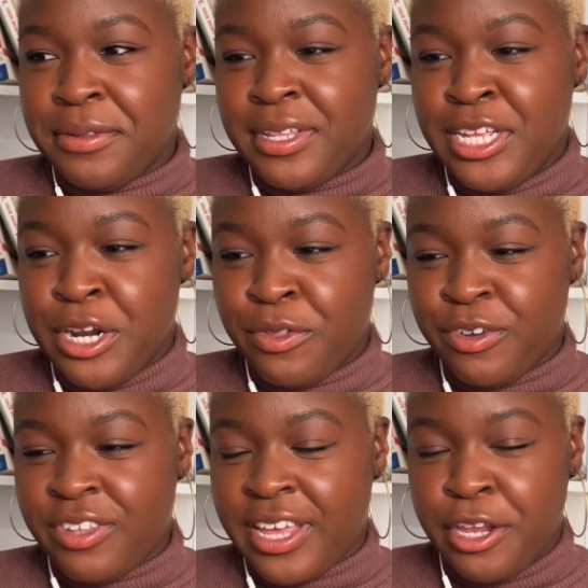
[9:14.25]
you know,
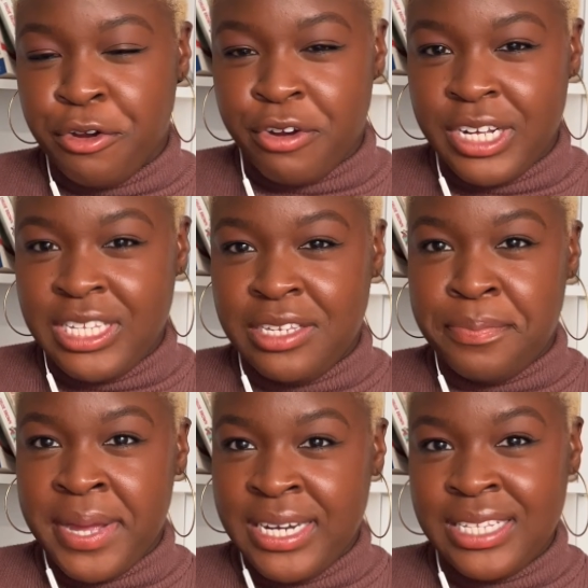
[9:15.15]
there's like increased
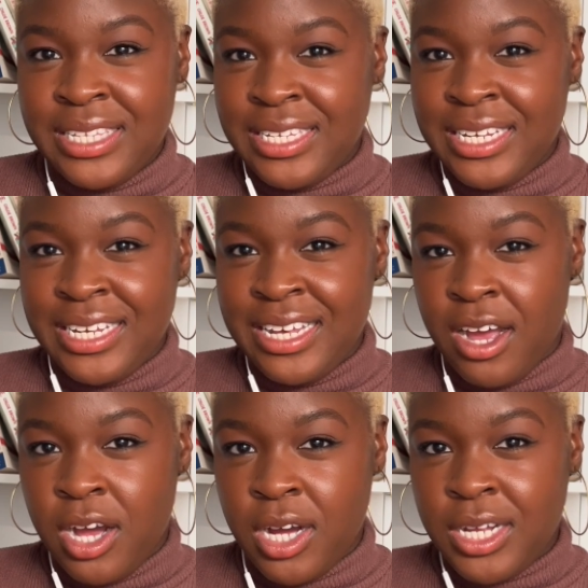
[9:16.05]
dependency
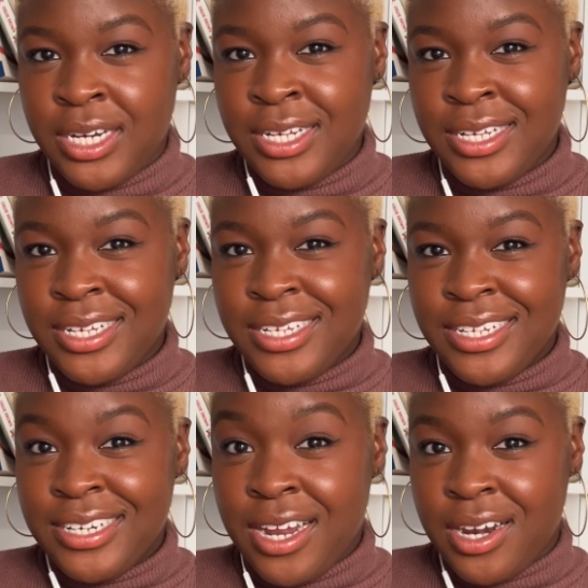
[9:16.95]
on
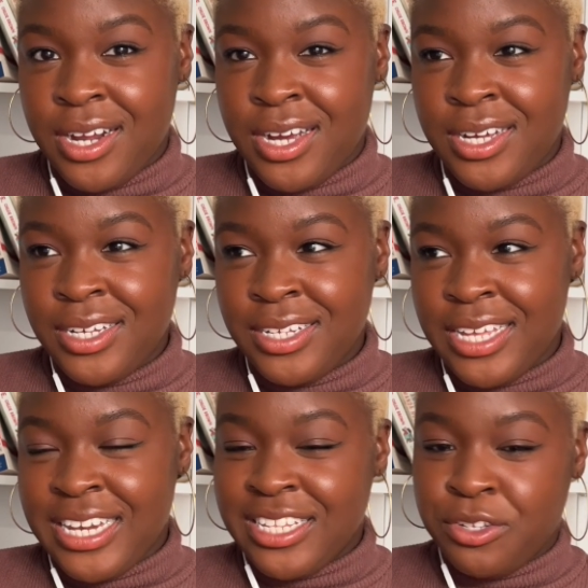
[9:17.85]
Nana
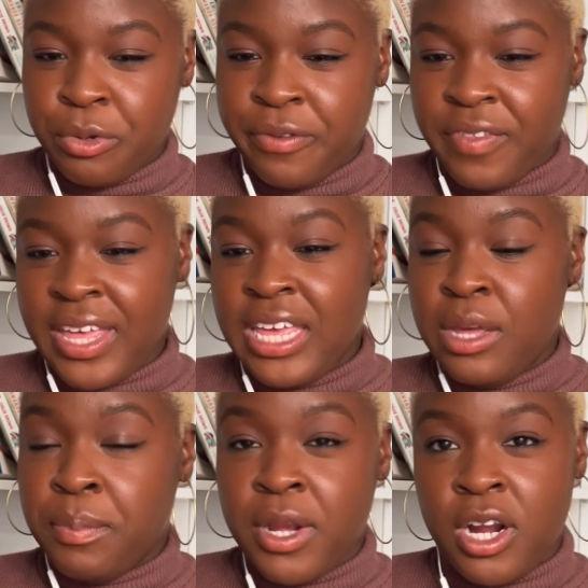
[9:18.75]
in sort of like
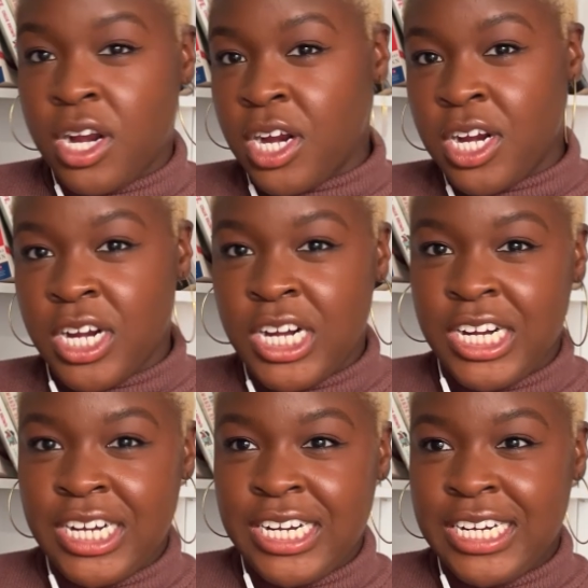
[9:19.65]
keeping her
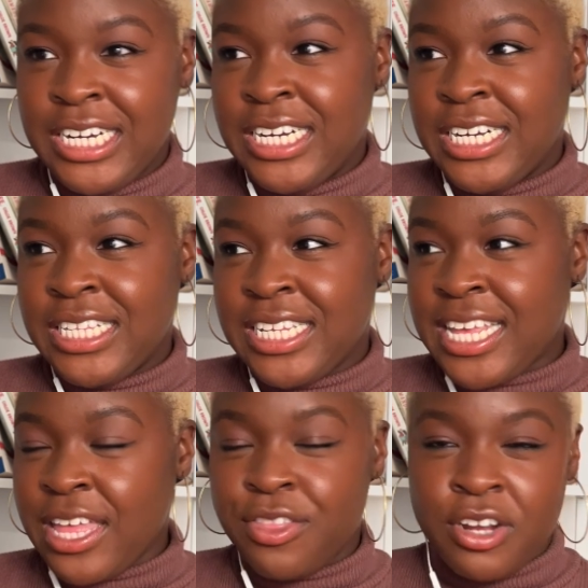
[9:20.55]

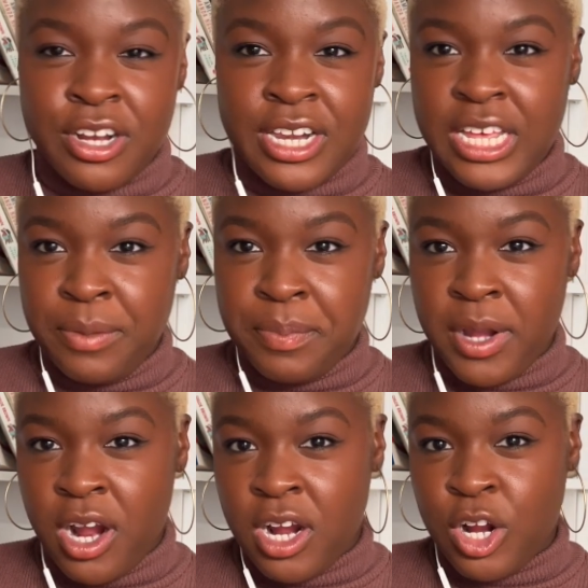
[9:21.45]
together and keeping
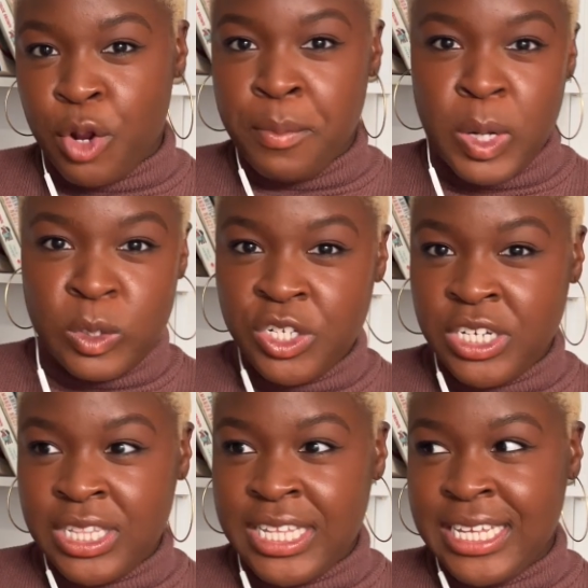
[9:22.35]
her
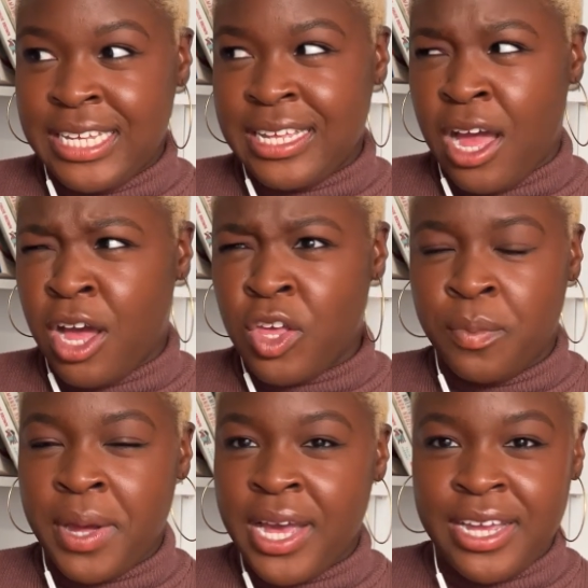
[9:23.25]
emotionally
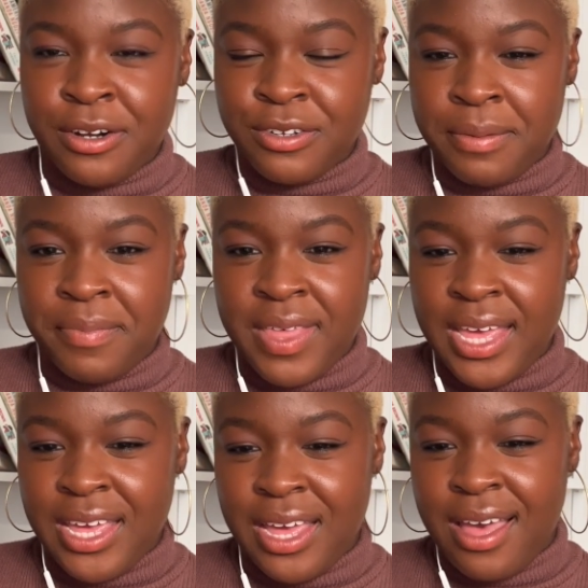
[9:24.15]
occupied or something.